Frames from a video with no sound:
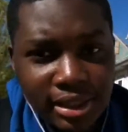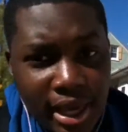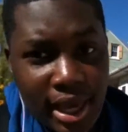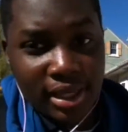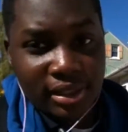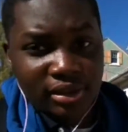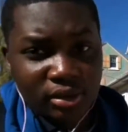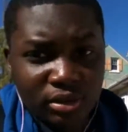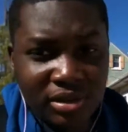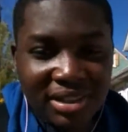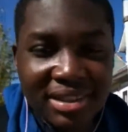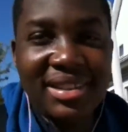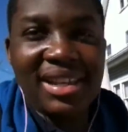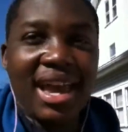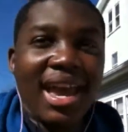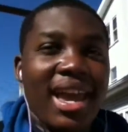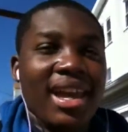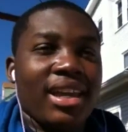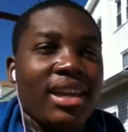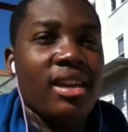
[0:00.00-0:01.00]
Yeah, so
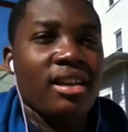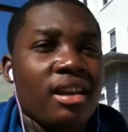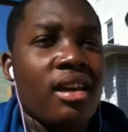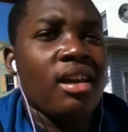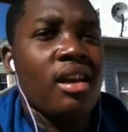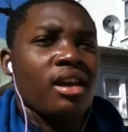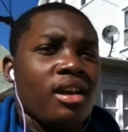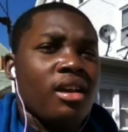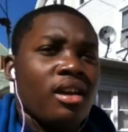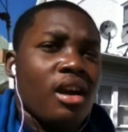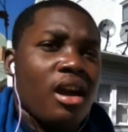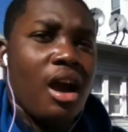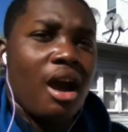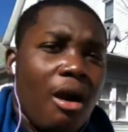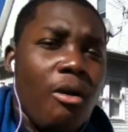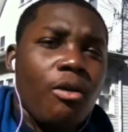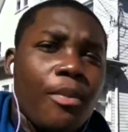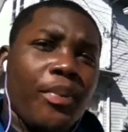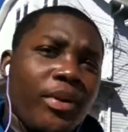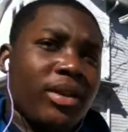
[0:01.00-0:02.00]
today,
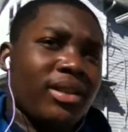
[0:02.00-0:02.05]
I will